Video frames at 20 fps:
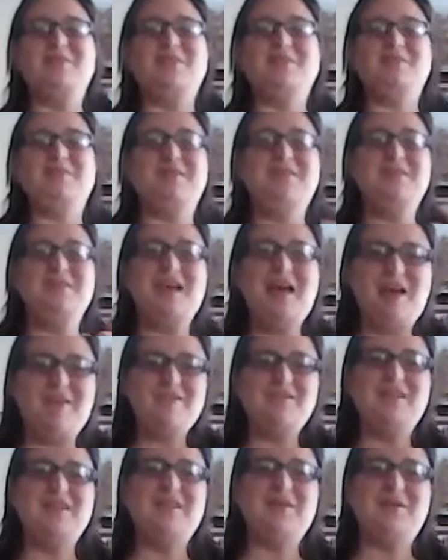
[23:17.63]
when you're
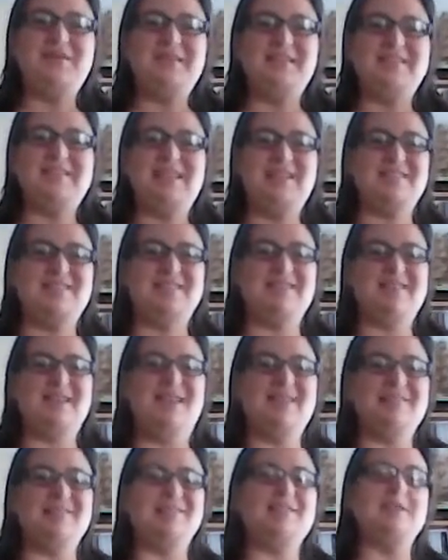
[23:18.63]
having a go at these
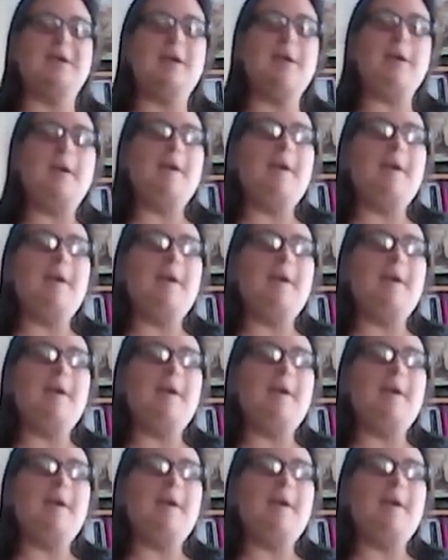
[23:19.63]
exercises.